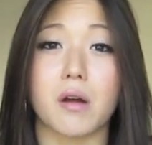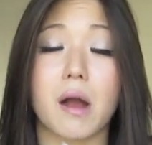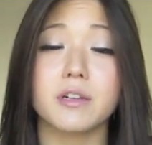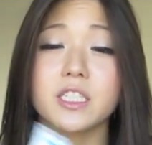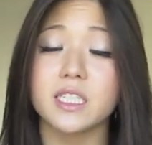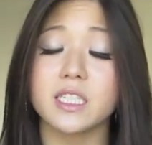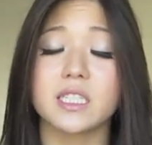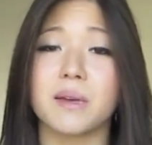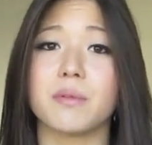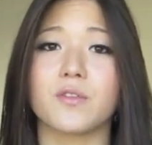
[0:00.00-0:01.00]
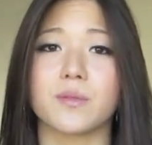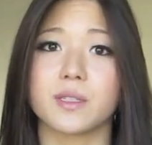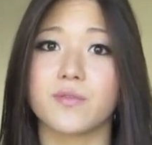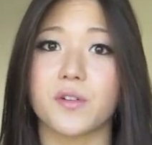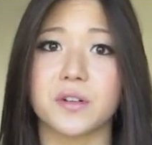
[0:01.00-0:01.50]
I would just get a sample from
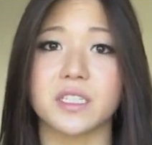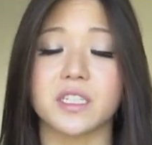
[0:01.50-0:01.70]
Sephora.